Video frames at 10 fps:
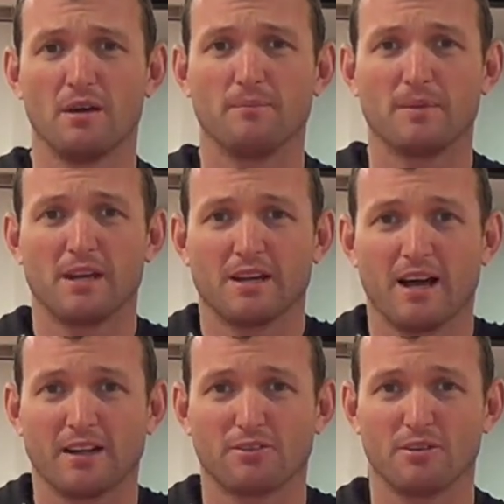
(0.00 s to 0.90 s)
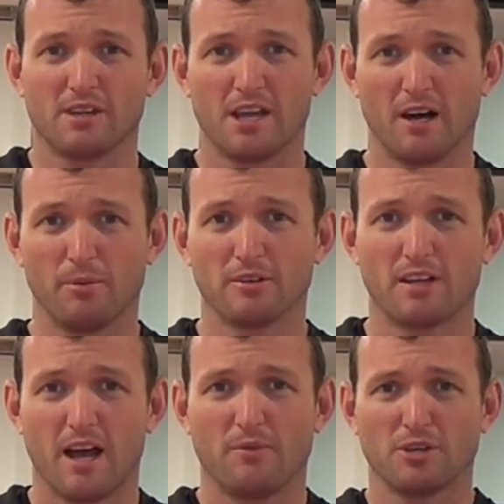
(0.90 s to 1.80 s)
meaning not turning the elbows
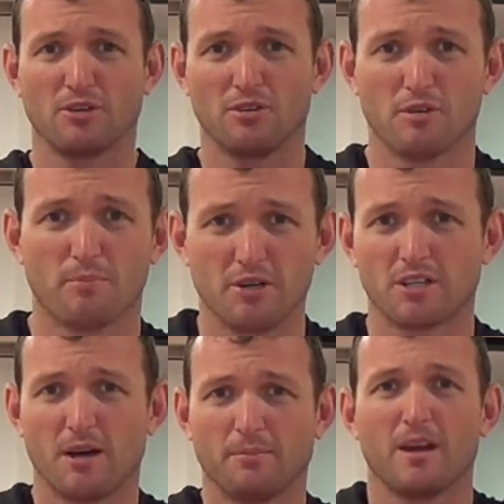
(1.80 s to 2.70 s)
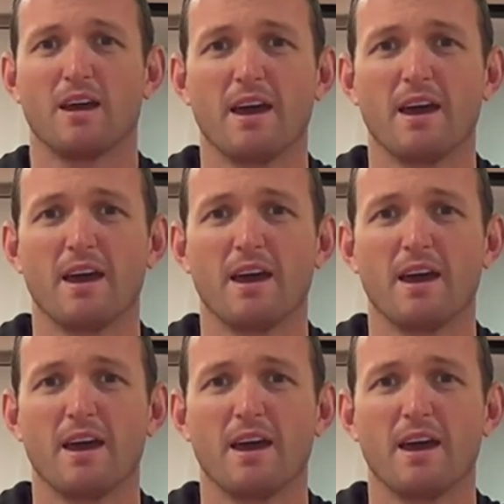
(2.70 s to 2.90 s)
down when you do your push-up,